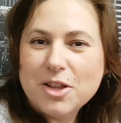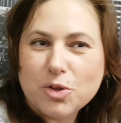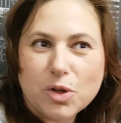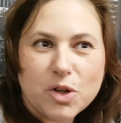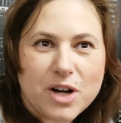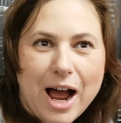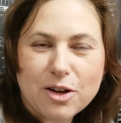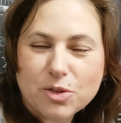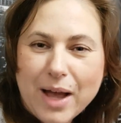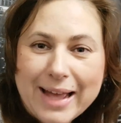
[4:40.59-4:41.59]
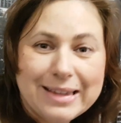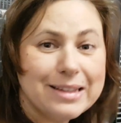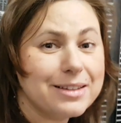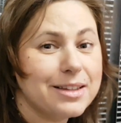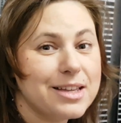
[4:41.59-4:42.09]
learn how to
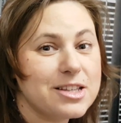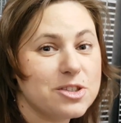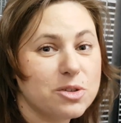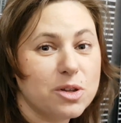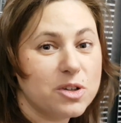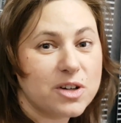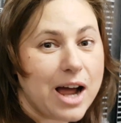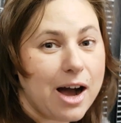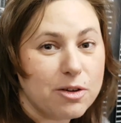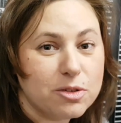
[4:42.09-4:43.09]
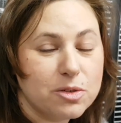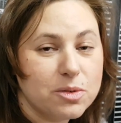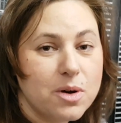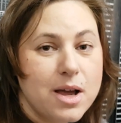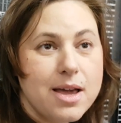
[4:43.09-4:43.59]
handle things, to learn how to